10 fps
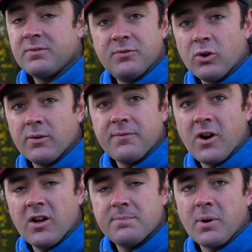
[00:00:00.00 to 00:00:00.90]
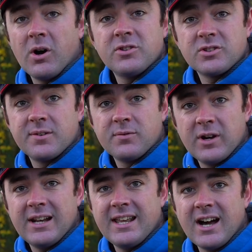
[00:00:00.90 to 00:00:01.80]
4 or 5 bites on a
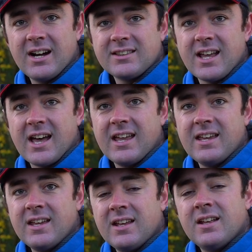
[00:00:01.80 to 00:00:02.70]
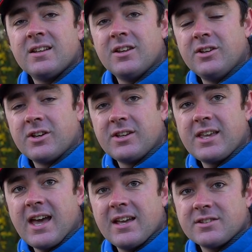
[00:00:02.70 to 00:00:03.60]
really hard day that you can
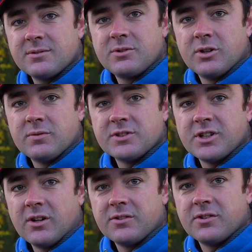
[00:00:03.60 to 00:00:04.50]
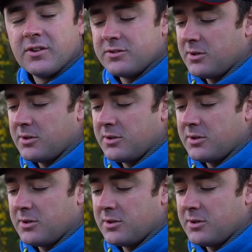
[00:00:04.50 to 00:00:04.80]
get some good results on.